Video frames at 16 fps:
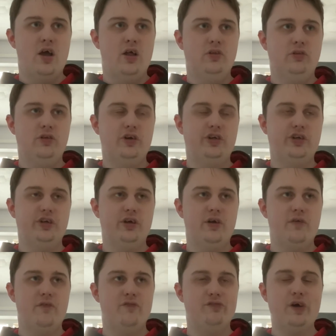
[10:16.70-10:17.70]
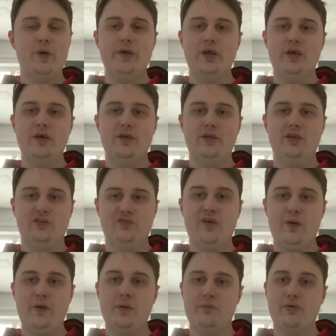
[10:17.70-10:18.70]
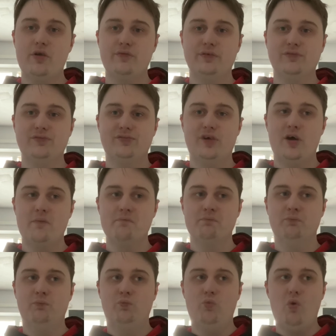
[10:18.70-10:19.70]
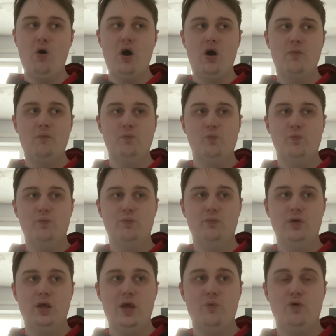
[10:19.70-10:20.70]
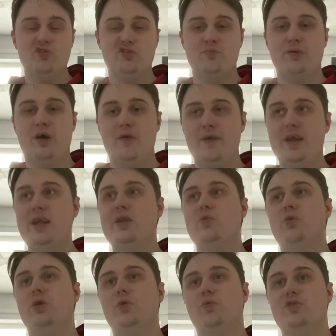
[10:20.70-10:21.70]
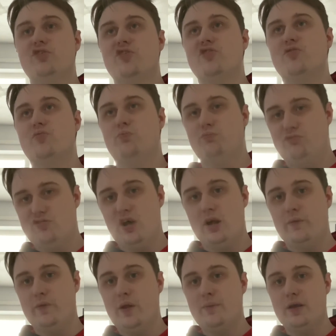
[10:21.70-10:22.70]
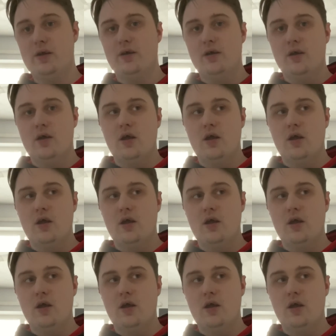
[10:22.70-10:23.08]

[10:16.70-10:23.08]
looks very improving from what it was in Bahrain and what it was in Saudi Arabia.